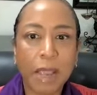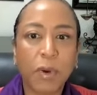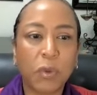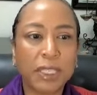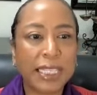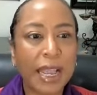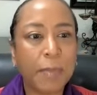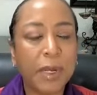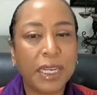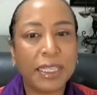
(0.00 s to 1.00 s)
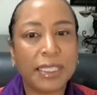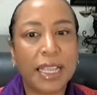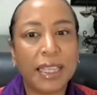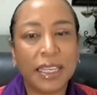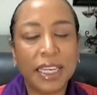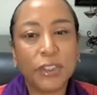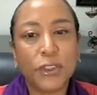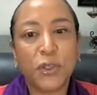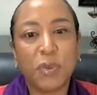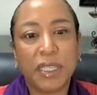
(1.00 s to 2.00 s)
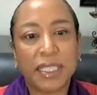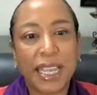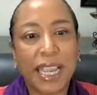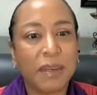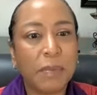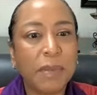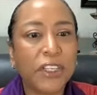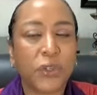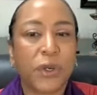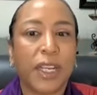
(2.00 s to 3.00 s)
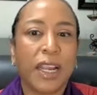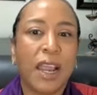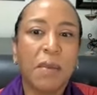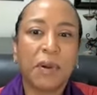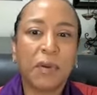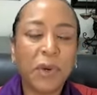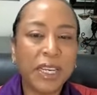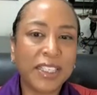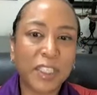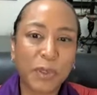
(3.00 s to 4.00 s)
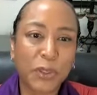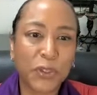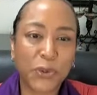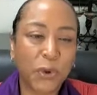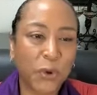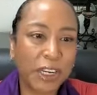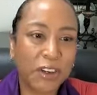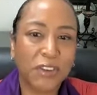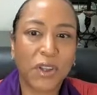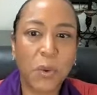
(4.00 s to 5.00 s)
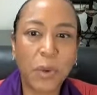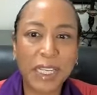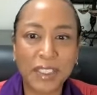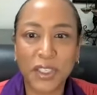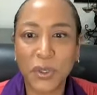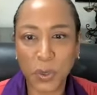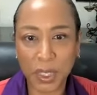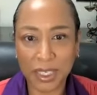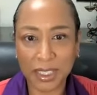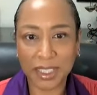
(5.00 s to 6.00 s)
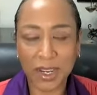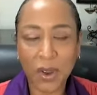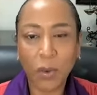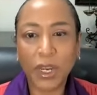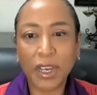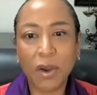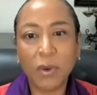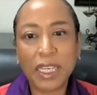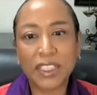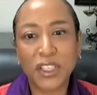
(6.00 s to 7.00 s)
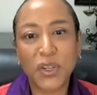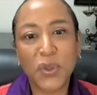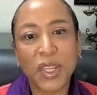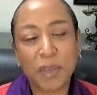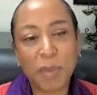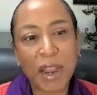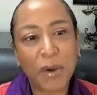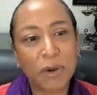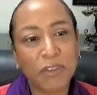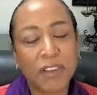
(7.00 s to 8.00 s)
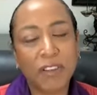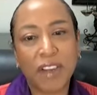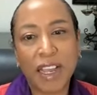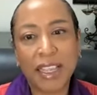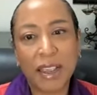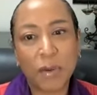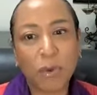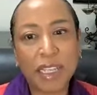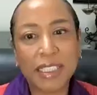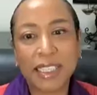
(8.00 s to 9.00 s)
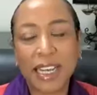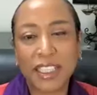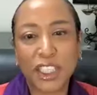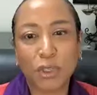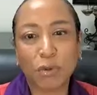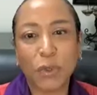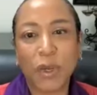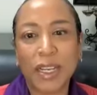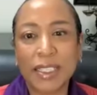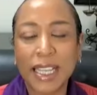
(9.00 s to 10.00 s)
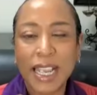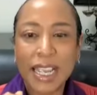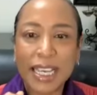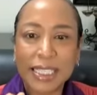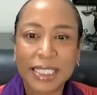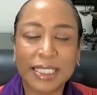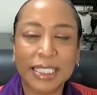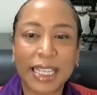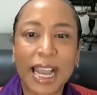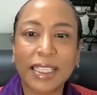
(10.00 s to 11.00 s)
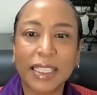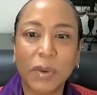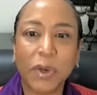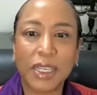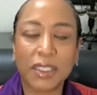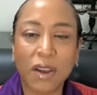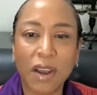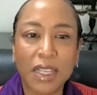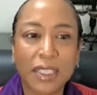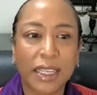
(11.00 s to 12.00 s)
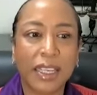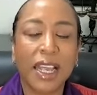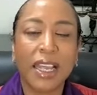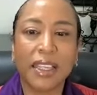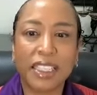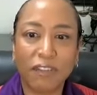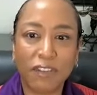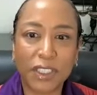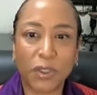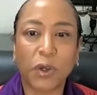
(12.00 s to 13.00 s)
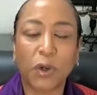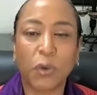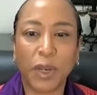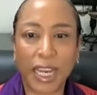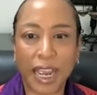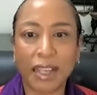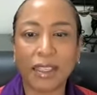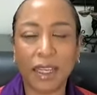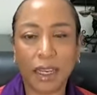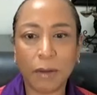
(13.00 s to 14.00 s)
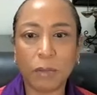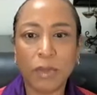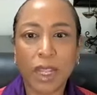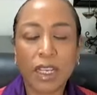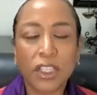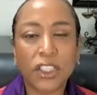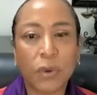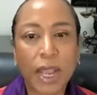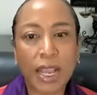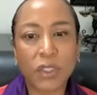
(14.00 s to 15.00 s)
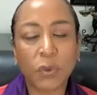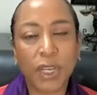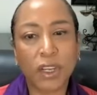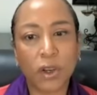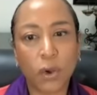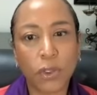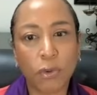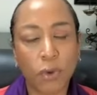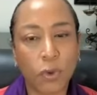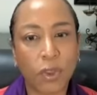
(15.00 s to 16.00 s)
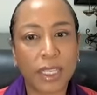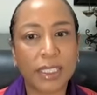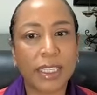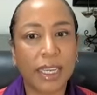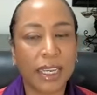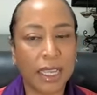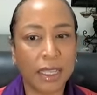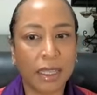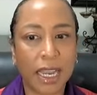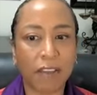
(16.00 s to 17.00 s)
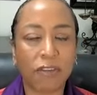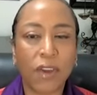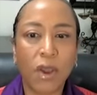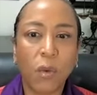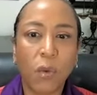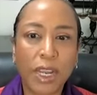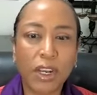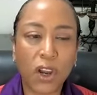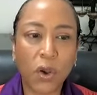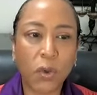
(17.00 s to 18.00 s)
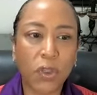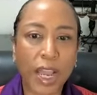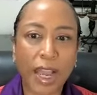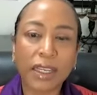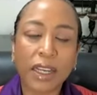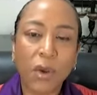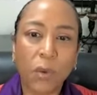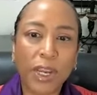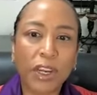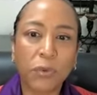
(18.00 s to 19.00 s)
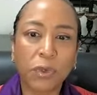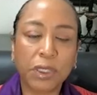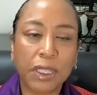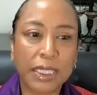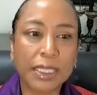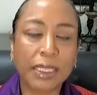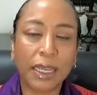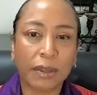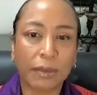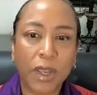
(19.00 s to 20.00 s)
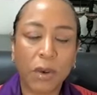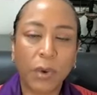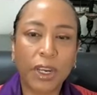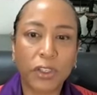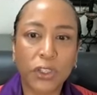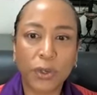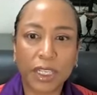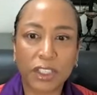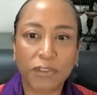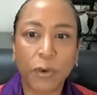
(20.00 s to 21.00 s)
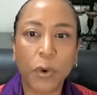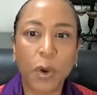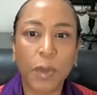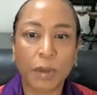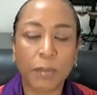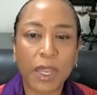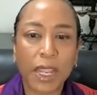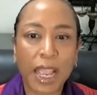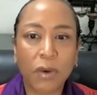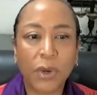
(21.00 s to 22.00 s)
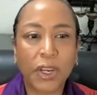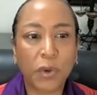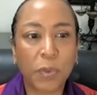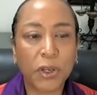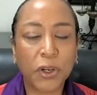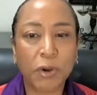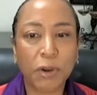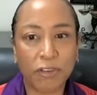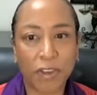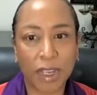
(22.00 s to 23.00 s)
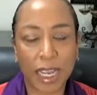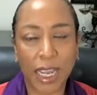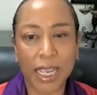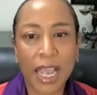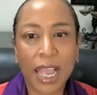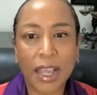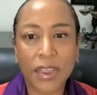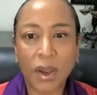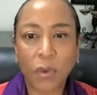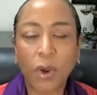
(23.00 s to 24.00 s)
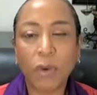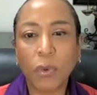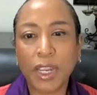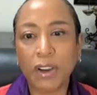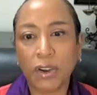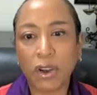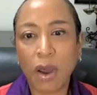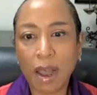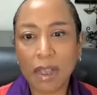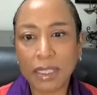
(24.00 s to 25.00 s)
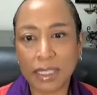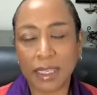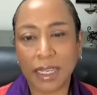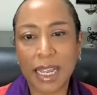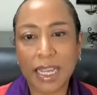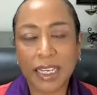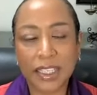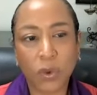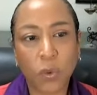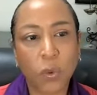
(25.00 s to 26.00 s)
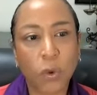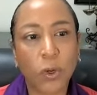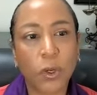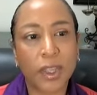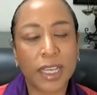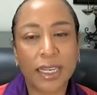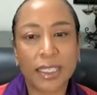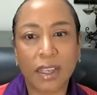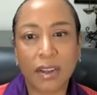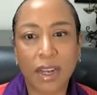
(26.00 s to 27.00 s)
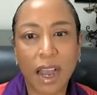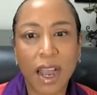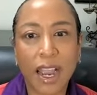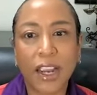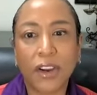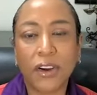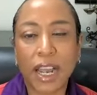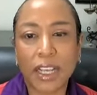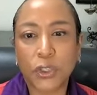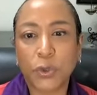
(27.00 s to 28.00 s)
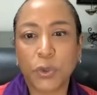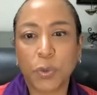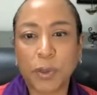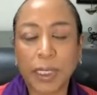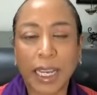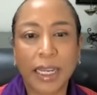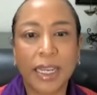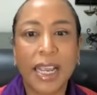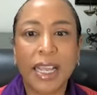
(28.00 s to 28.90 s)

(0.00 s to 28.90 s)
But what's happening is that the instruments can't measure it. But we as spiritual warriors always knew this. We always knew that the power of the divine that resonates through us is exactly what is causing this physical reality. So as we go through this thing in life, we know that we are releasing, we are transforming, and we are purifying, and that what we are causing is a world that is on a higher astral plane